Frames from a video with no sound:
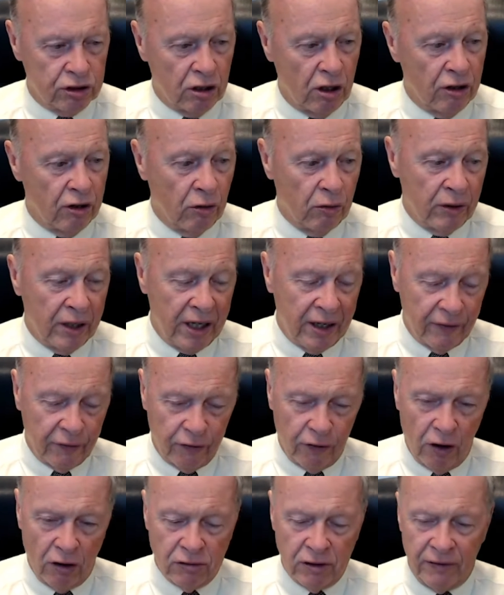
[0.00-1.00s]
although in
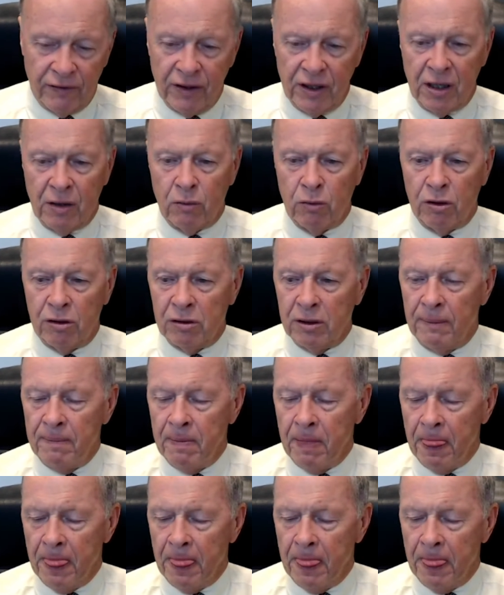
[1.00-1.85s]
Fall River there were